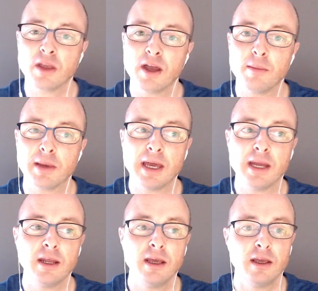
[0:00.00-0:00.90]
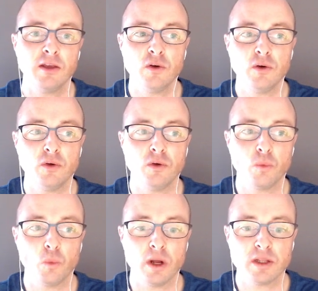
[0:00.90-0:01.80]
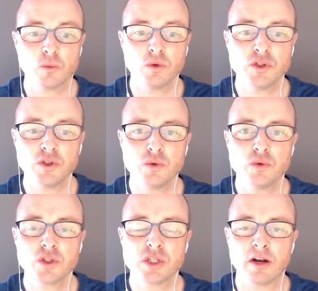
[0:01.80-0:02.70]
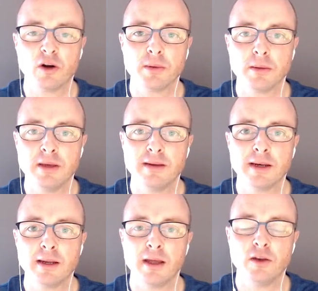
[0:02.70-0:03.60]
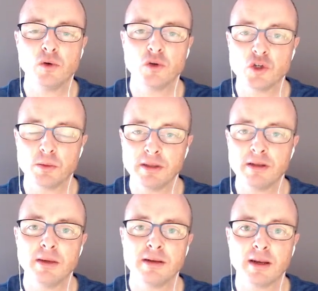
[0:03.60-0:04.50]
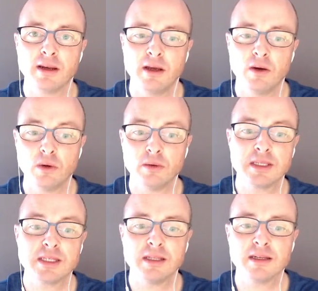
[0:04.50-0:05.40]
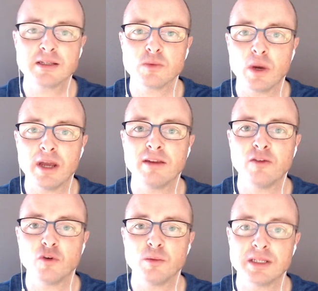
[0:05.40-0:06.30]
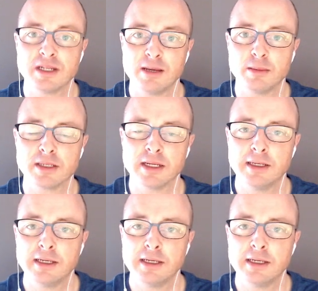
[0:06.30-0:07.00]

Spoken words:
Again, once you set up the meeting and you jump into the meeting, we will see that this waiting room is enabled, and